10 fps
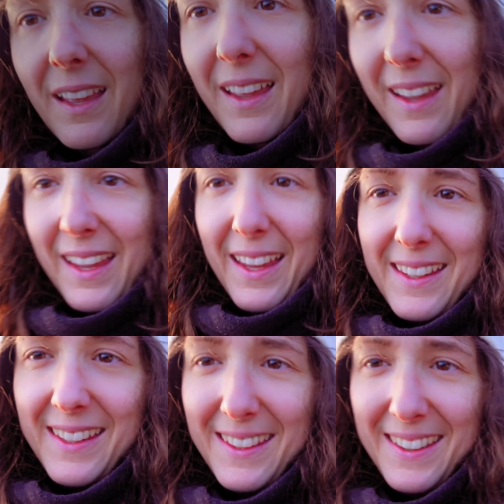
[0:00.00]

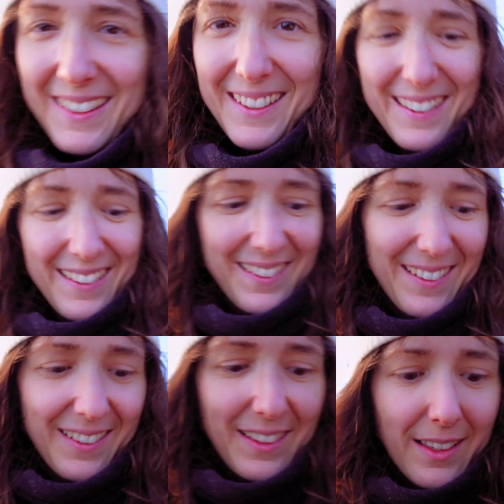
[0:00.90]
Hey,
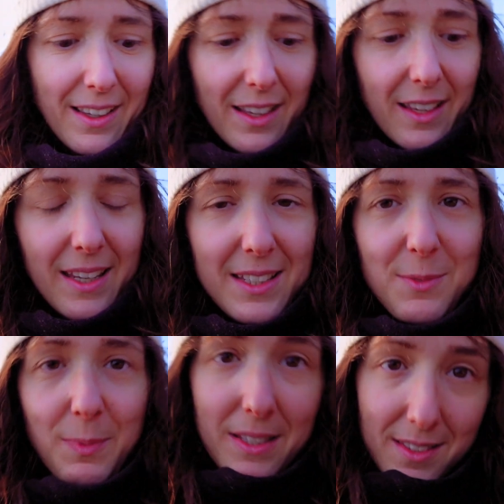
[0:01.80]
it's
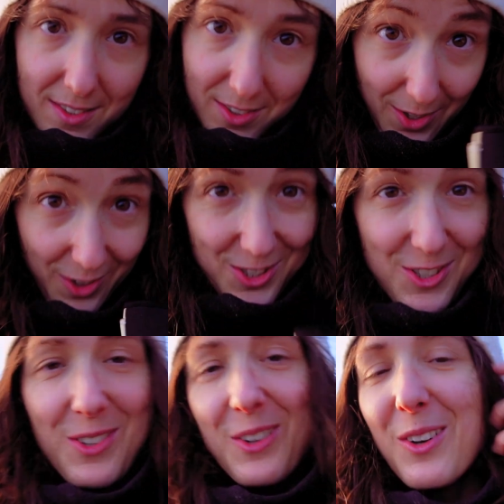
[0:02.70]
been such
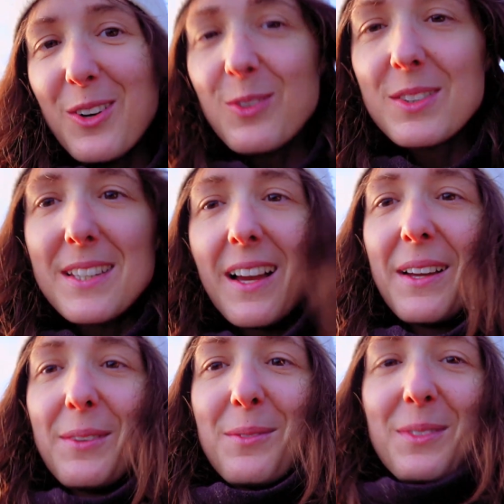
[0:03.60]
a long time